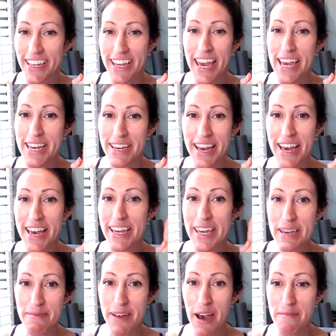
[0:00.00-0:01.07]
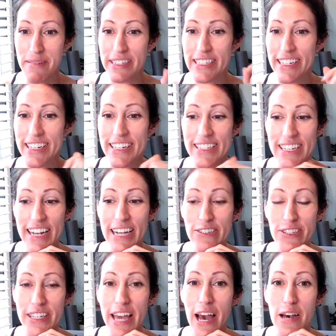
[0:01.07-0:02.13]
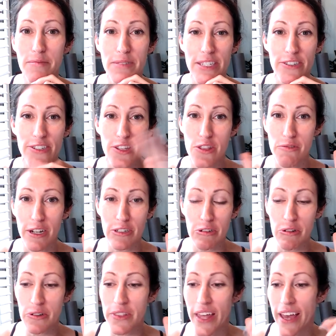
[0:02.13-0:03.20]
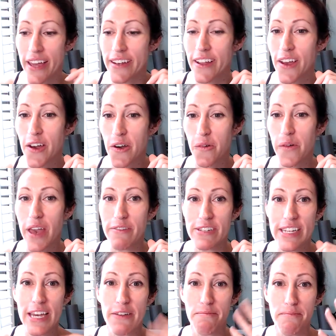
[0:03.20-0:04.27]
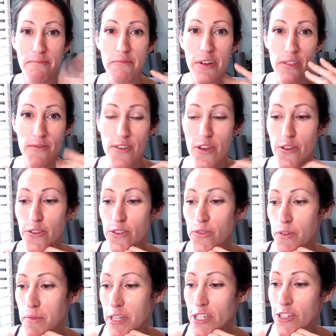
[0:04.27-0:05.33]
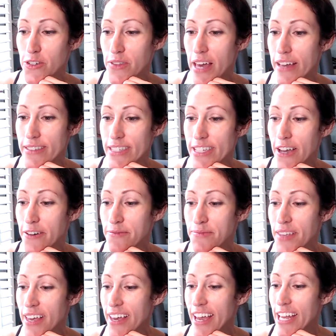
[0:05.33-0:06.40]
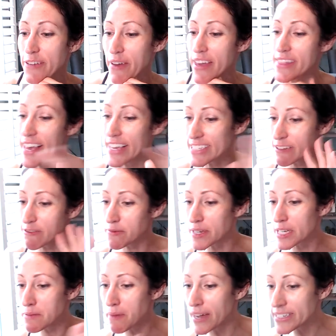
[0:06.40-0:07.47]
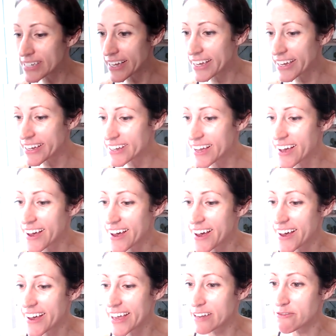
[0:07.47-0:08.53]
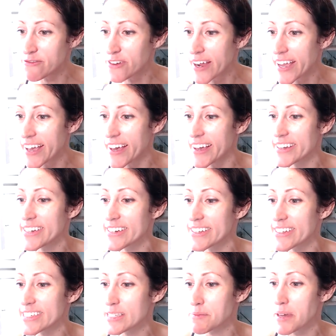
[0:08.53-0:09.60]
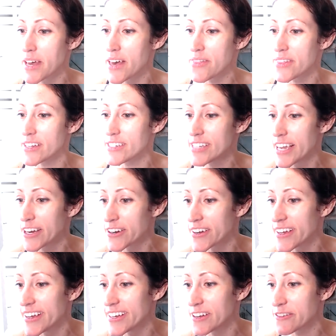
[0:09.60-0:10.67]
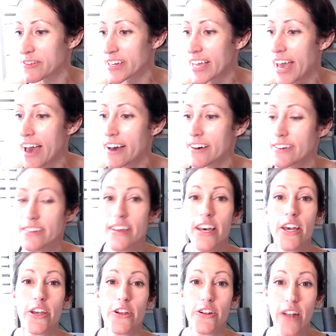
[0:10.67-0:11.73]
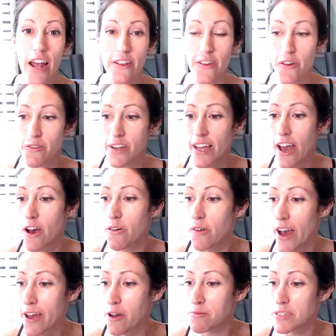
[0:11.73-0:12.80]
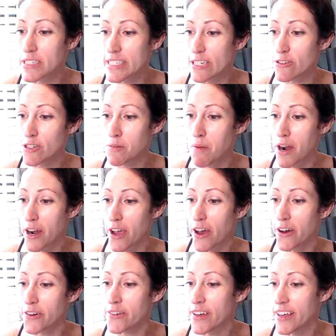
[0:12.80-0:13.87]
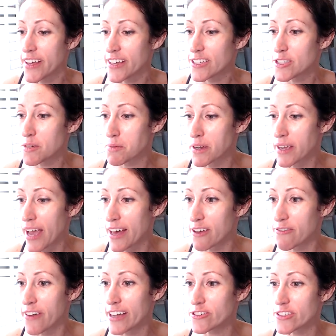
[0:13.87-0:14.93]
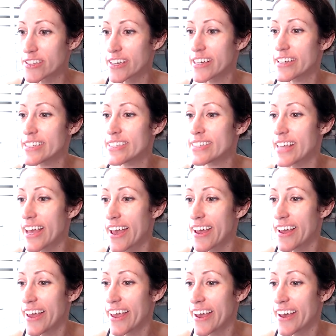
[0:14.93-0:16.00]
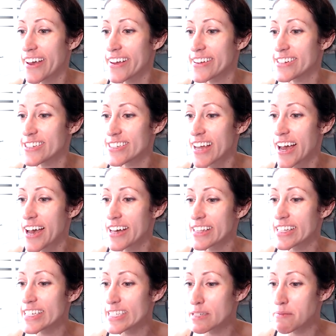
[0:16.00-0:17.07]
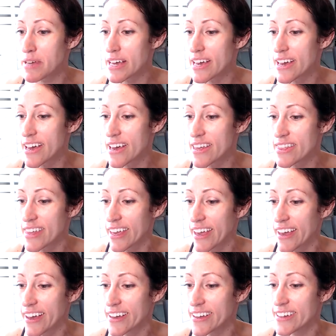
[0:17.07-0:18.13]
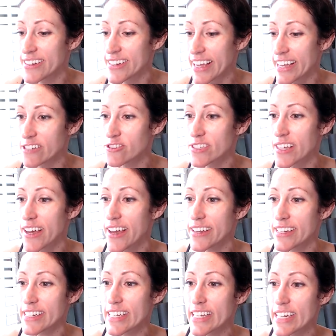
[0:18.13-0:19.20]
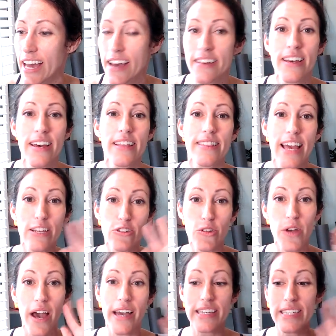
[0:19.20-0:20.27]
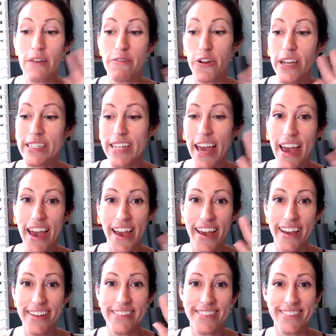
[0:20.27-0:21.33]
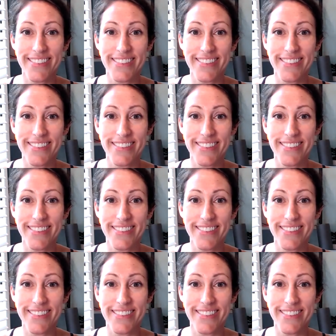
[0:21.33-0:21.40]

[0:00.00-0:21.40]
keep keep commenting because it actually helps. There's a threshold that we have to hit with views for me to do that. So anyway, thanks everybody. Bye Diana and Fran and Elizabeth and Taryn and Raquel. You're not alone, Raquel. I hope to see you tomorrow. Super califragilis and uh, Elizabeth and Angela and Anita. Thanks, you guys. Have a great day.